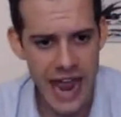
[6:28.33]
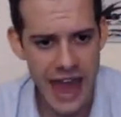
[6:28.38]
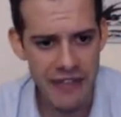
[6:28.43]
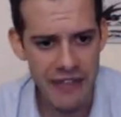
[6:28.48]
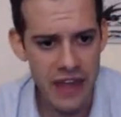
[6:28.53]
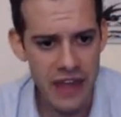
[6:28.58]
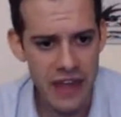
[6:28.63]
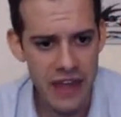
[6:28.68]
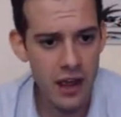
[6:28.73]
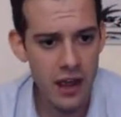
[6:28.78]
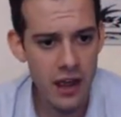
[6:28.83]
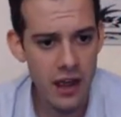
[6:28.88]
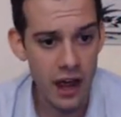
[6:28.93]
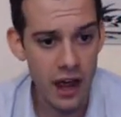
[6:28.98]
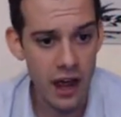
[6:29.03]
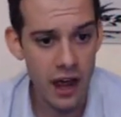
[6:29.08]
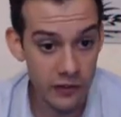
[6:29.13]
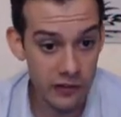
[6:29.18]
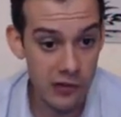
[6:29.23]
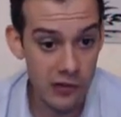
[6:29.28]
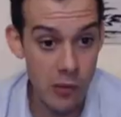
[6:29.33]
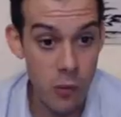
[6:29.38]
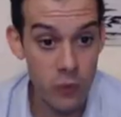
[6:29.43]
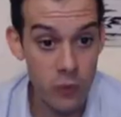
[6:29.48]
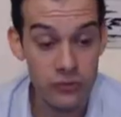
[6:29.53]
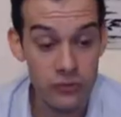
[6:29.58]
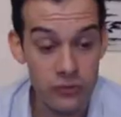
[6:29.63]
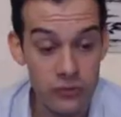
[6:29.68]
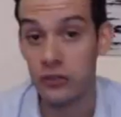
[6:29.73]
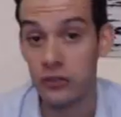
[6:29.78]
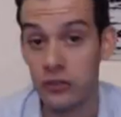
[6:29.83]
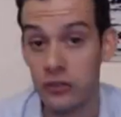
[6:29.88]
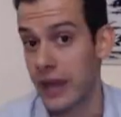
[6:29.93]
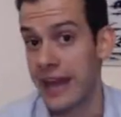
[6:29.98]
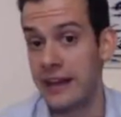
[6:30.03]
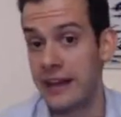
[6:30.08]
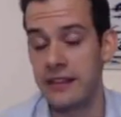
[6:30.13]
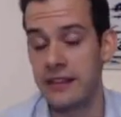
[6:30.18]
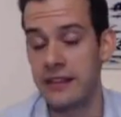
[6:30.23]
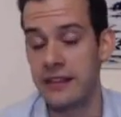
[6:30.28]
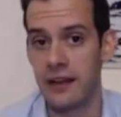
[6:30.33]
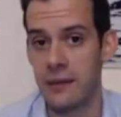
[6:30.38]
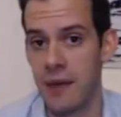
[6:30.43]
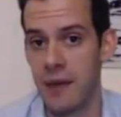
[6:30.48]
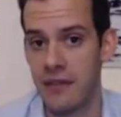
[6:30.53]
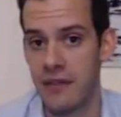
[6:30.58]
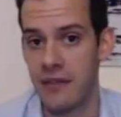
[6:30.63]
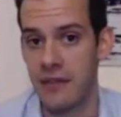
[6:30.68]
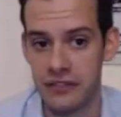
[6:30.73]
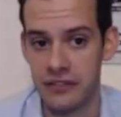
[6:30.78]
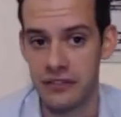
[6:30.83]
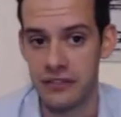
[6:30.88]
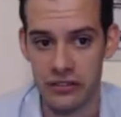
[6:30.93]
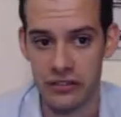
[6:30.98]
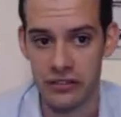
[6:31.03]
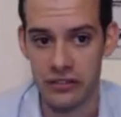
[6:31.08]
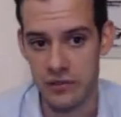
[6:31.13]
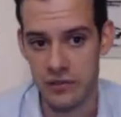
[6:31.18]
And then uh, a third group was not told anything about the injection.